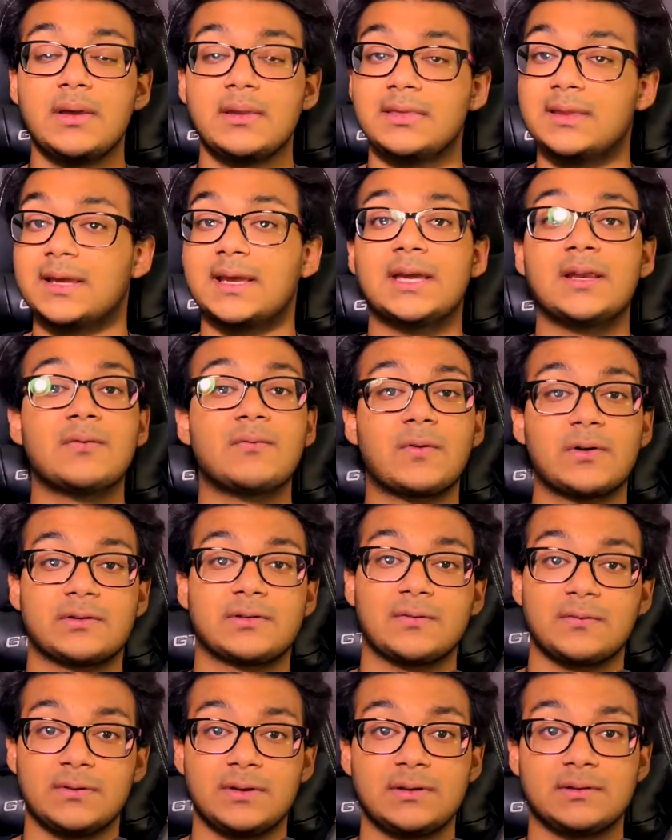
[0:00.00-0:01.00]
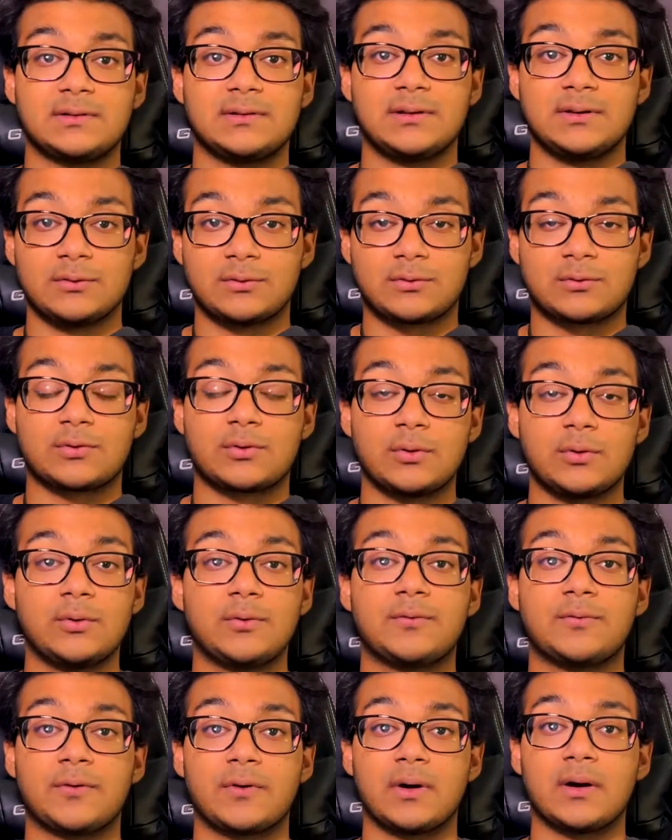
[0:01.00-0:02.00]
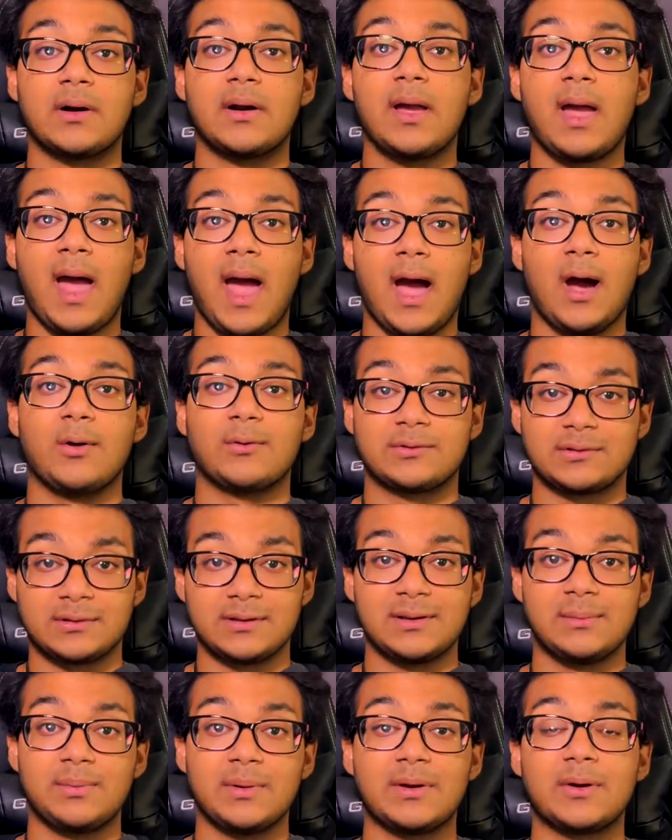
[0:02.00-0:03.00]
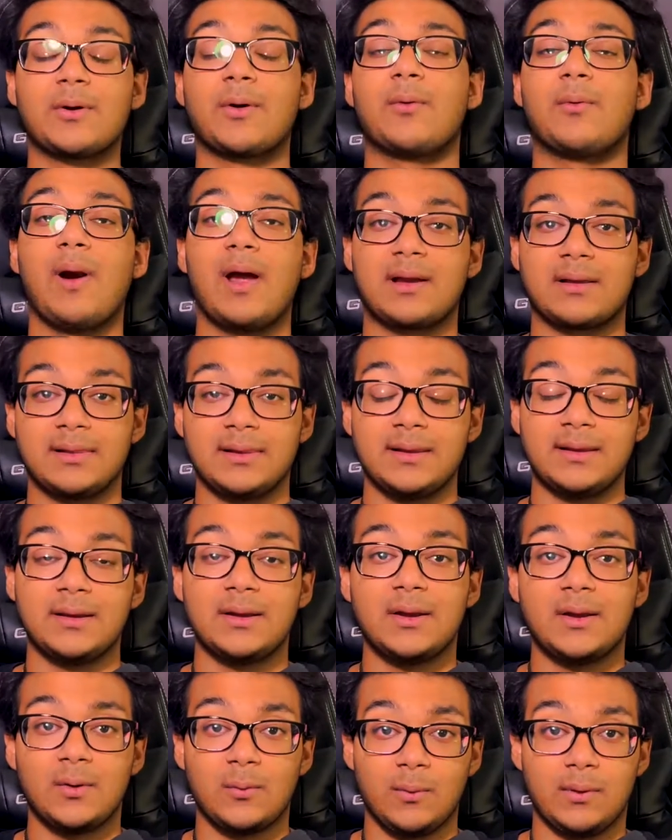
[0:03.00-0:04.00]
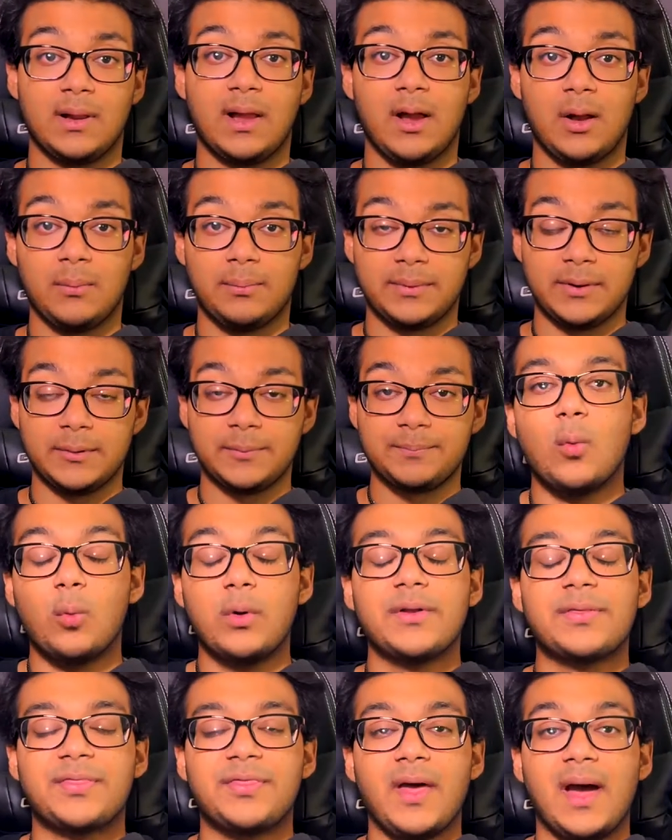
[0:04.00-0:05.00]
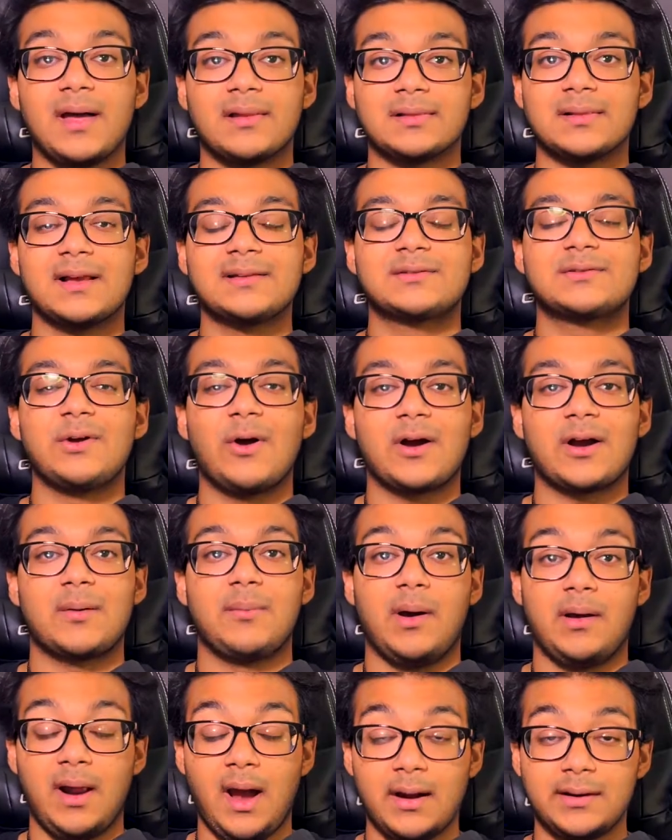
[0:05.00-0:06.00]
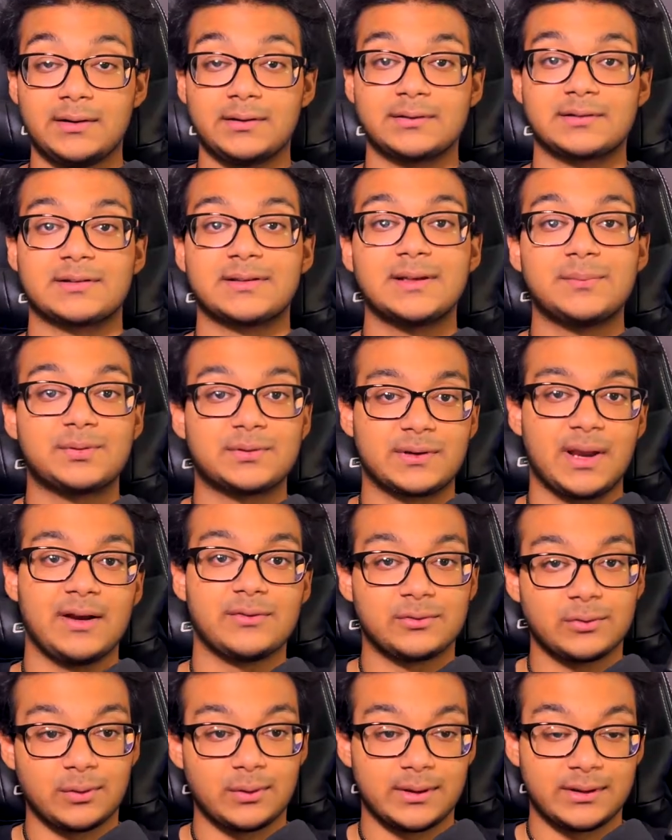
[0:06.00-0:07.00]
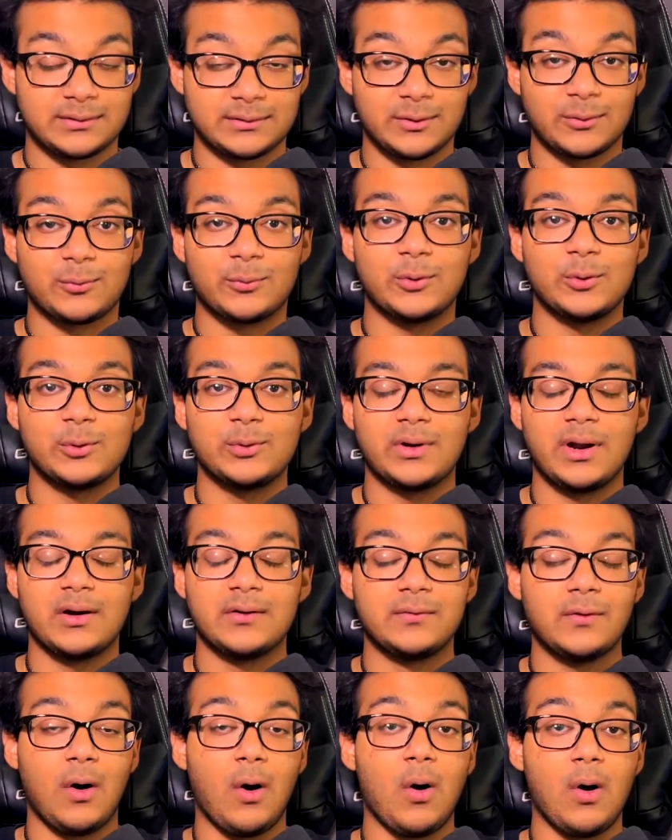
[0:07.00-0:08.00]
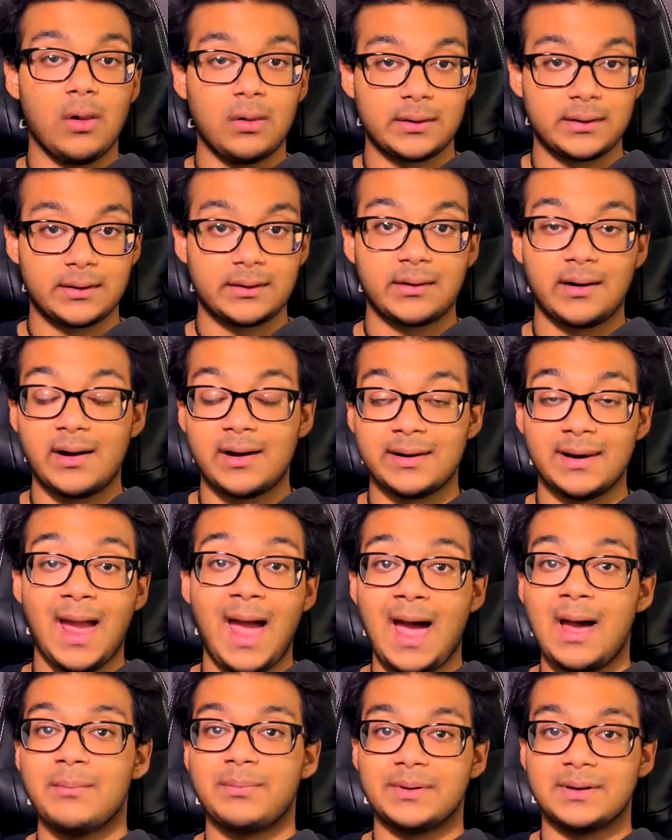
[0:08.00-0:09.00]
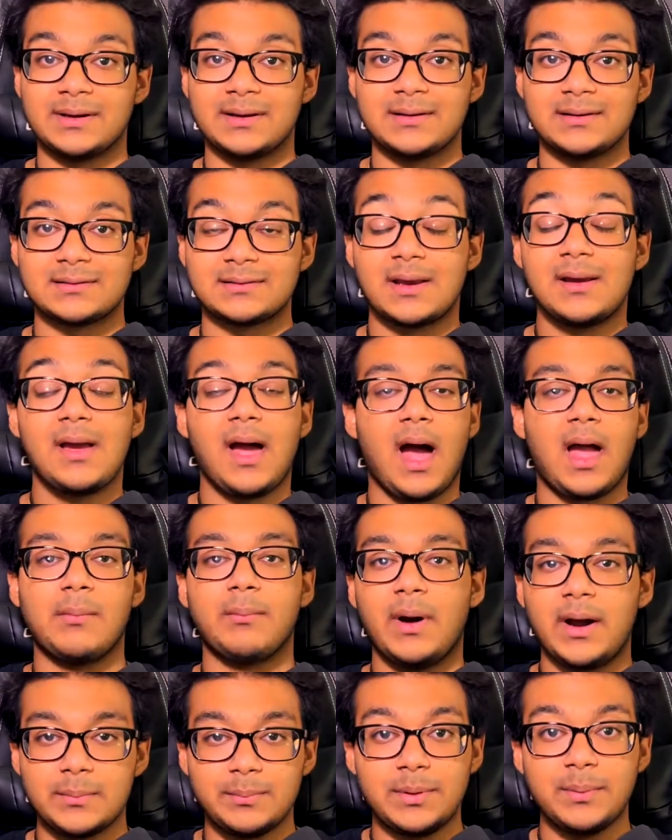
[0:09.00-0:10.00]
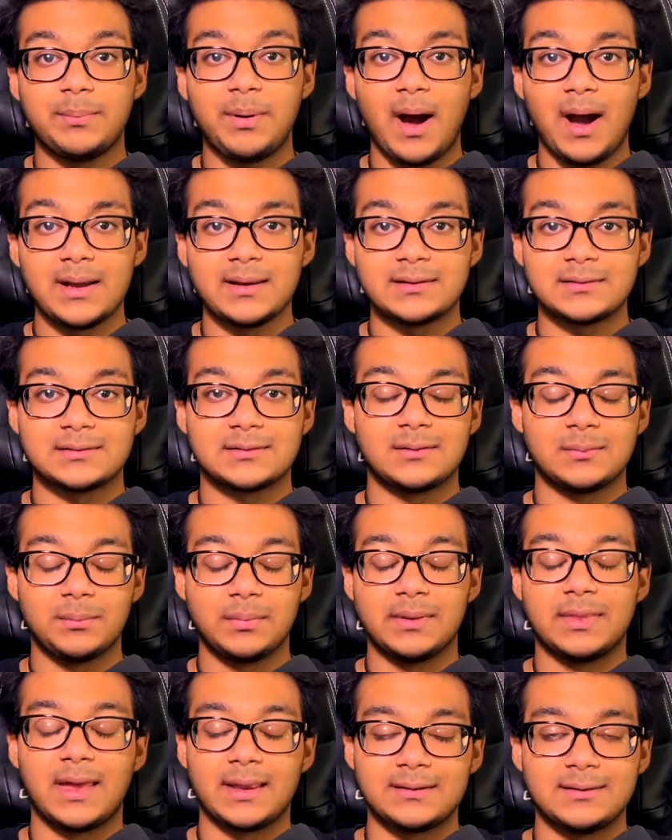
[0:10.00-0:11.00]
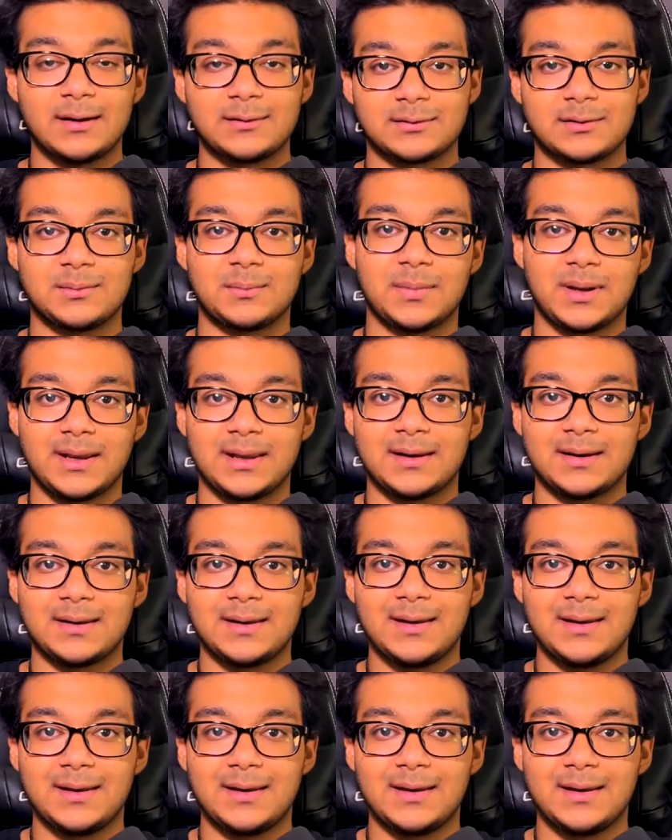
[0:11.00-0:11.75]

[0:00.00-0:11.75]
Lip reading: the inverse of this is true for how sleeping correctly will help you. With that, let's talk about how your sleep schedule is the root of all your unhappiness. I might be biased, but that doesn't mean